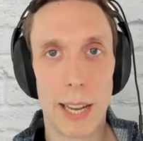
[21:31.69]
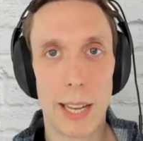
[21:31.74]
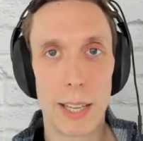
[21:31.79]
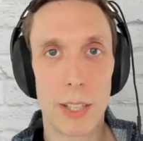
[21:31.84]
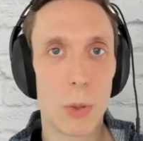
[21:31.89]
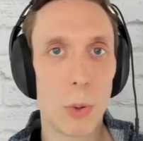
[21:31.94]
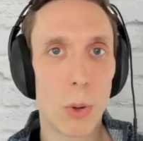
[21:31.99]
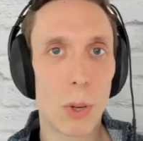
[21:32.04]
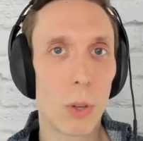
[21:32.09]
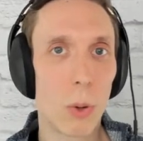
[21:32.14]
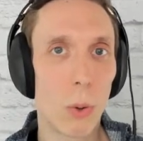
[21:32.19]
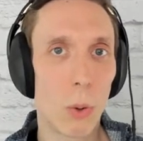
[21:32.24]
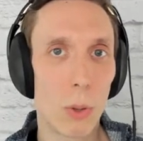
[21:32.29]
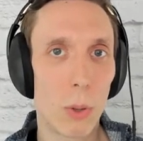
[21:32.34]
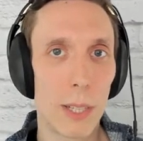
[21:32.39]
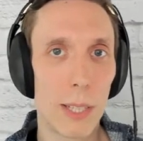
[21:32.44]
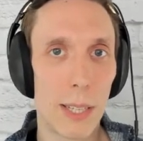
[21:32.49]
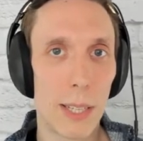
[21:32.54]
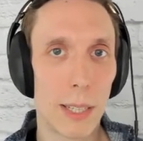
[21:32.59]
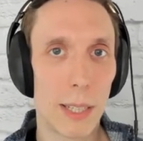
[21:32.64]
And your
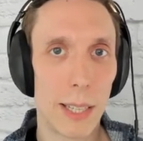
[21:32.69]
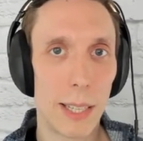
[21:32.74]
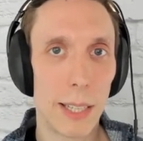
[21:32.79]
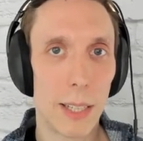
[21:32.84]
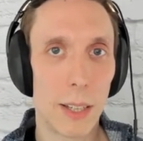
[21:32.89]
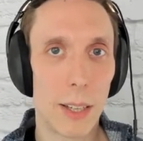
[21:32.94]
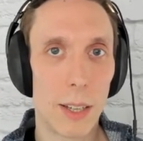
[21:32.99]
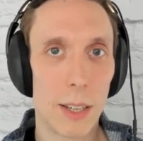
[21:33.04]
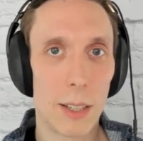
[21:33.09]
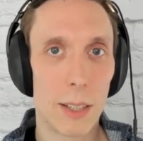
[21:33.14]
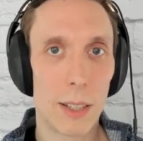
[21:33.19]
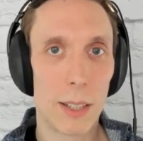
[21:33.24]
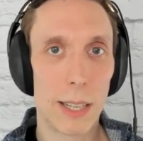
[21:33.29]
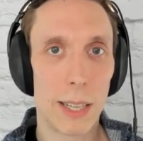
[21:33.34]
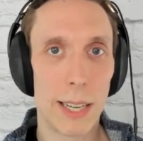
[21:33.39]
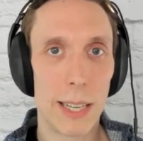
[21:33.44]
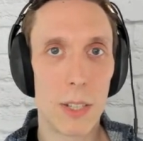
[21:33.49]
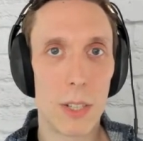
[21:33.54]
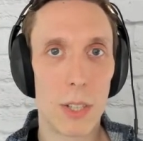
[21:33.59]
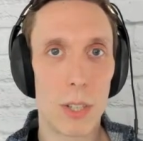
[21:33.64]
goal as a leader
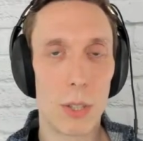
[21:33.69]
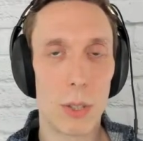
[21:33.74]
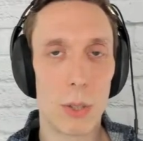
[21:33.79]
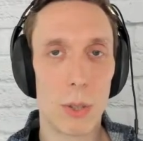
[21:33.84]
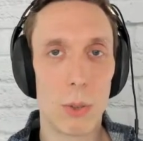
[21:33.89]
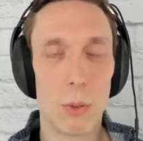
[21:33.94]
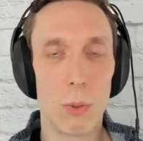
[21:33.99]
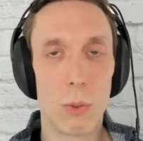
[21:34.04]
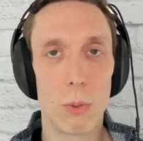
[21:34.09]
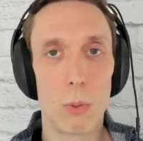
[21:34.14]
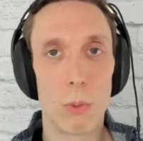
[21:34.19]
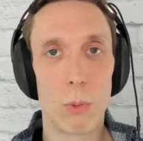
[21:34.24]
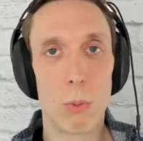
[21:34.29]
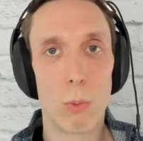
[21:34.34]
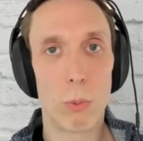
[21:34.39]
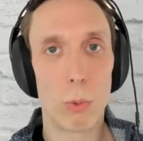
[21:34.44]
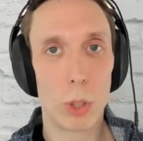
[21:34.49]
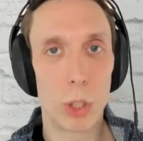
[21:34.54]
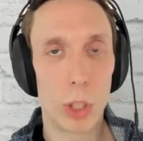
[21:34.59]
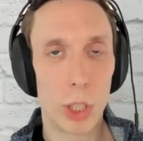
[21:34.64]
is to
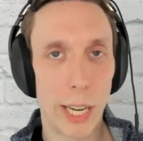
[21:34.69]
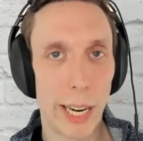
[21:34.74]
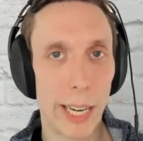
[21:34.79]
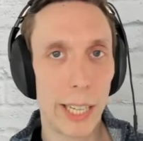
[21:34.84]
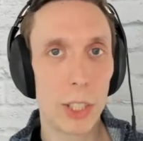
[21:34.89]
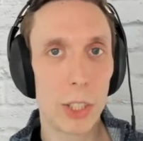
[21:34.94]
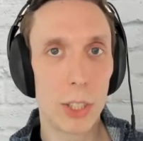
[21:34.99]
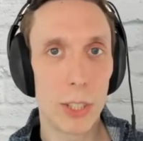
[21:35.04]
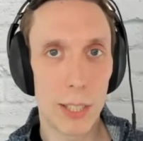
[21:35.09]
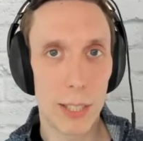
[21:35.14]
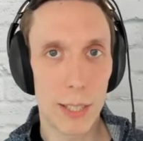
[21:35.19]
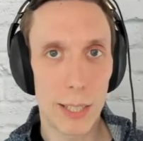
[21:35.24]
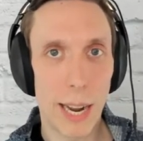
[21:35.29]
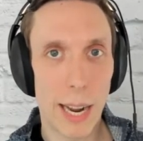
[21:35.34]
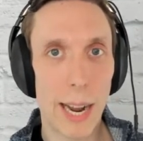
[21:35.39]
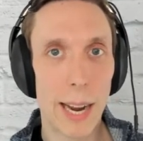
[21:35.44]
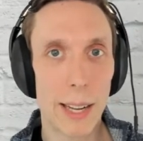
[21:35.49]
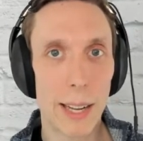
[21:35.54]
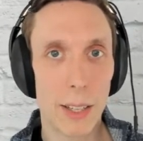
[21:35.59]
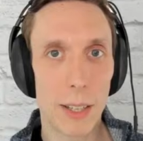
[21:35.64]
change this
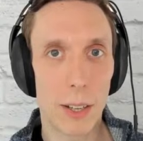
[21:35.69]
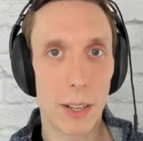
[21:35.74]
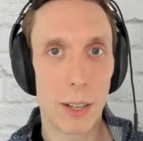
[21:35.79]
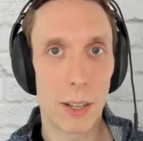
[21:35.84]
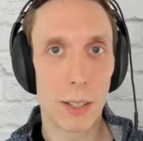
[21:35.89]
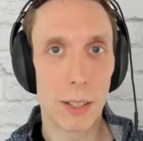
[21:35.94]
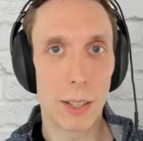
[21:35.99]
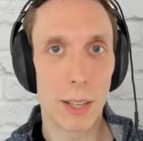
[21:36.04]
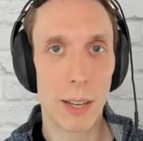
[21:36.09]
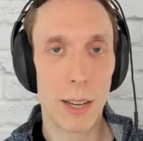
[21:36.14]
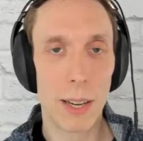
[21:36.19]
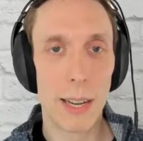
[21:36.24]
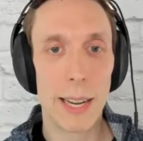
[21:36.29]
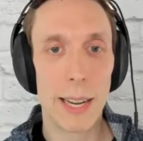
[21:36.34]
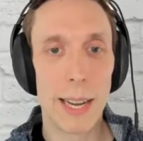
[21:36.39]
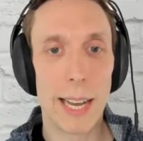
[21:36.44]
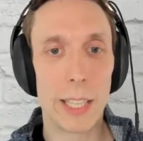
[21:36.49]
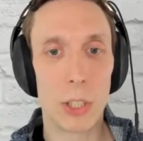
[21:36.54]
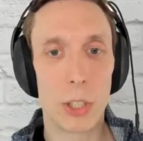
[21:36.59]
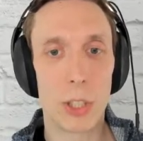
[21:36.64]
dialogue
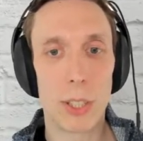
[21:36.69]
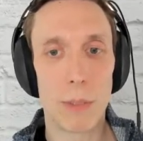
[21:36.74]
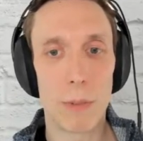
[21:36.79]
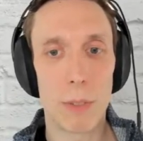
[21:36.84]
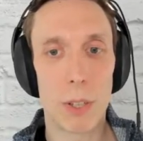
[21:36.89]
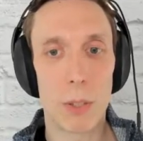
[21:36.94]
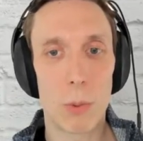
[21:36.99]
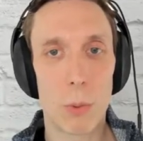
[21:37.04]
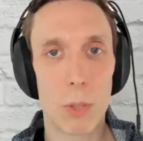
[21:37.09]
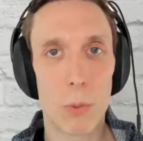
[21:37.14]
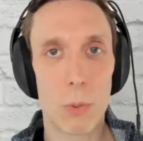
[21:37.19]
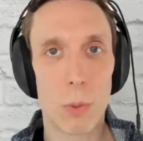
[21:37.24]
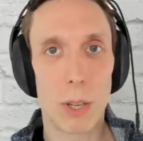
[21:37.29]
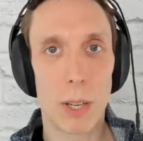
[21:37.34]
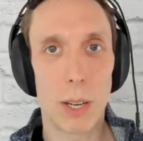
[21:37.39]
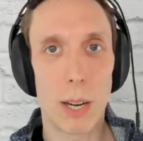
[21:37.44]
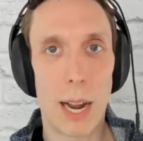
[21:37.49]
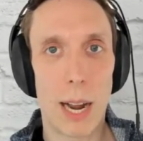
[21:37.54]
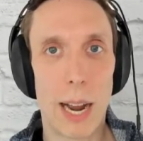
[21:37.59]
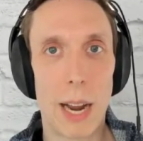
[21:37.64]
and shift it towards,
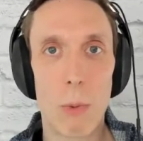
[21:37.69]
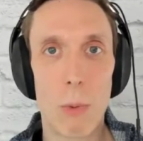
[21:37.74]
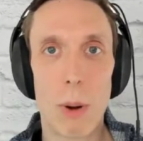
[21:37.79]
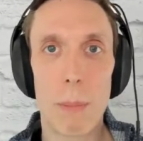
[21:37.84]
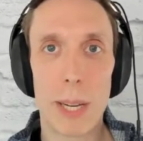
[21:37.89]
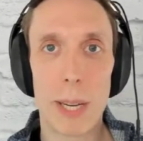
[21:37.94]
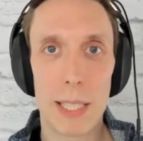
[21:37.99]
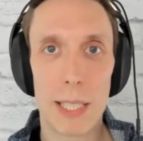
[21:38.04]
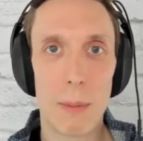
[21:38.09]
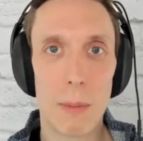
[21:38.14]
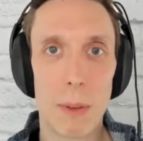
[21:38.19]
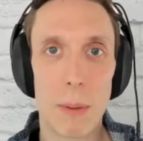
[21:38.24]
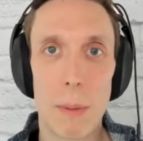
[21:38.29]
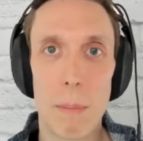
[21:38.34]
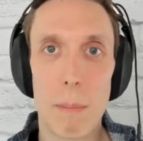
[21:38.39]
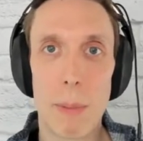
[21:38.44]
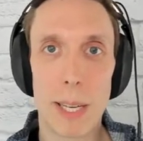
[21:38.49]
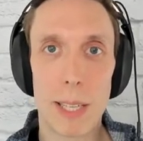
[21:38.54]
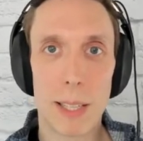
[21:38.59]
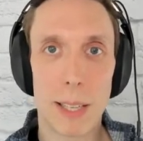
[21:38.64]
well, I want my team to
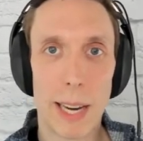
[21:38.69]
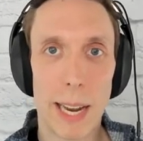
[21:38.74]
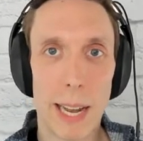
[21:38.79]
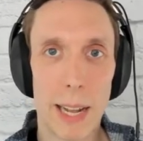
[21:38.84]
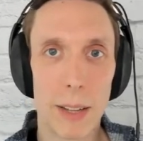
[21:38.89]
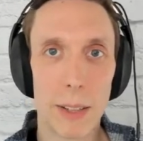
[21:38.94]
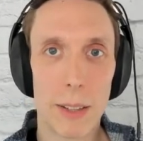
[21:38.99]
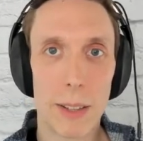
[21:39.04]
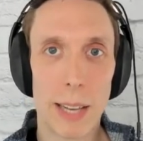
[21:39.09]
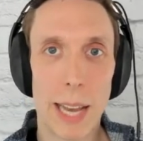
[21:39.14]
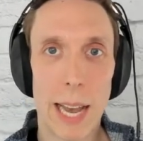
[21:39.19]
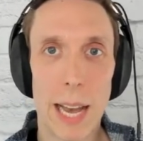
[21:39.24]
be mentally healthy.